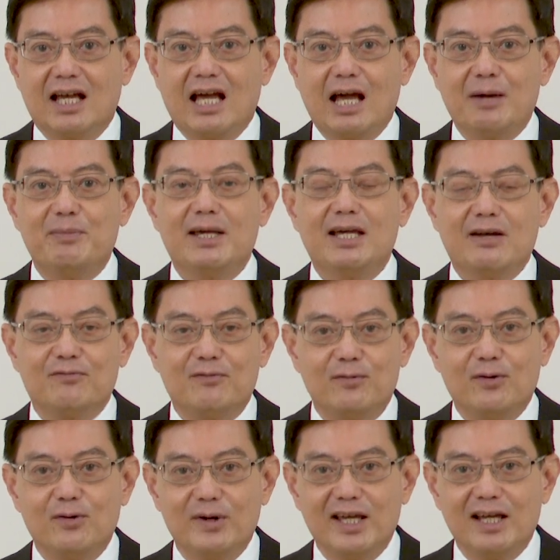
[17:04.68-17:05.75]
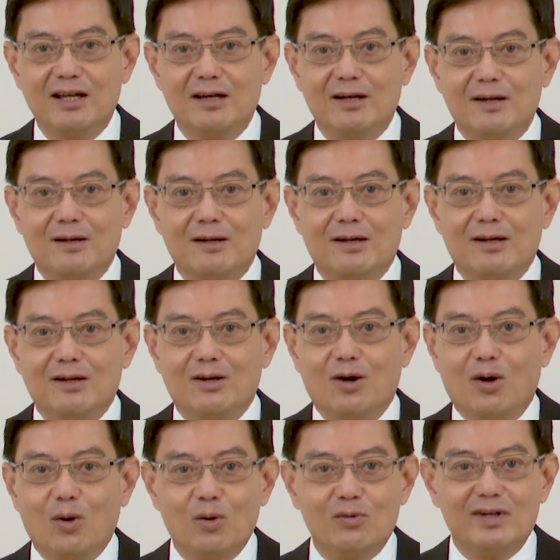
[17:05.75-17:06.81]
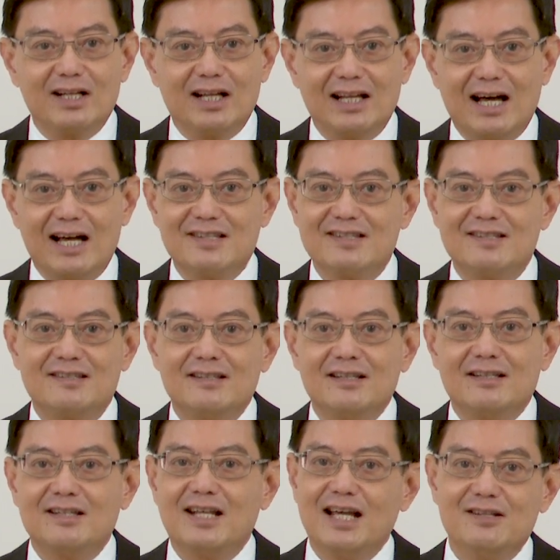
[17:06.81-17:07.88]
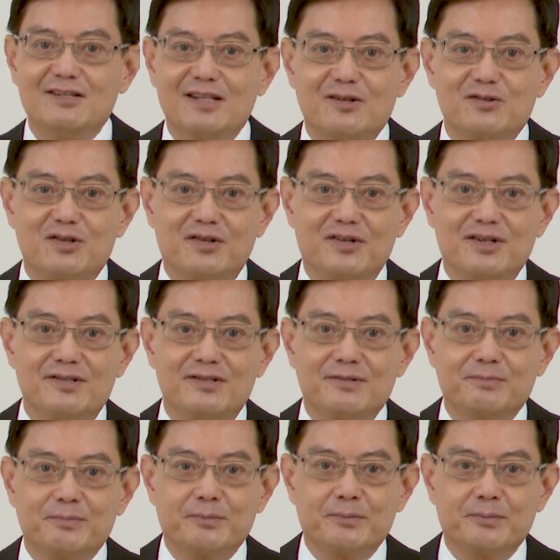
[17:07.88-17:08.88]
ebbing and flowing over the last 10 centuries.